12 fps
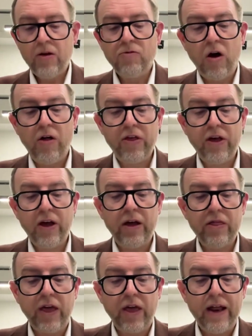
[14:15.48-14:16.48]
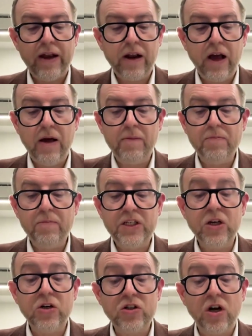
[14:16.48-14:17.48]
rather than
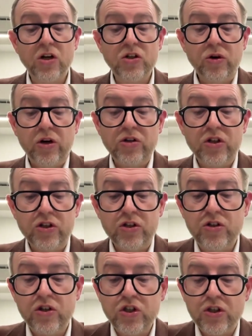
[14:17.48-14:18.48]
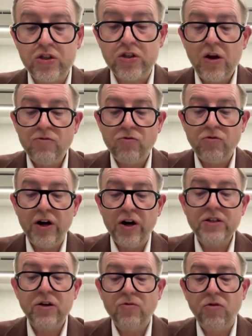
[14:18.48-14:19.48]
deontological notions such as
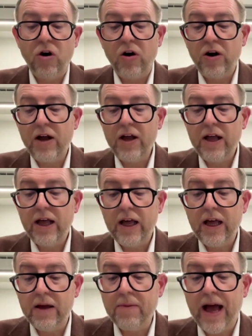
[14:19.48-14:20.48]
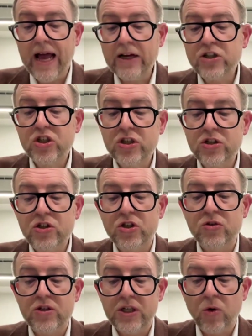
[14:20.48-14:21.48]
right, wrong, action,
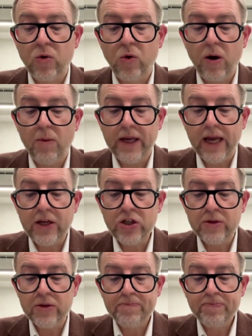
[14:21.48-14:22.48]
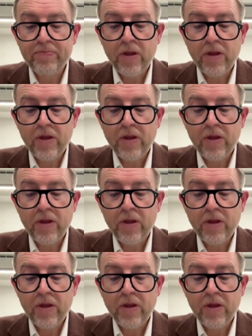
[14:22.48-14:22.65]
duty, or obligation.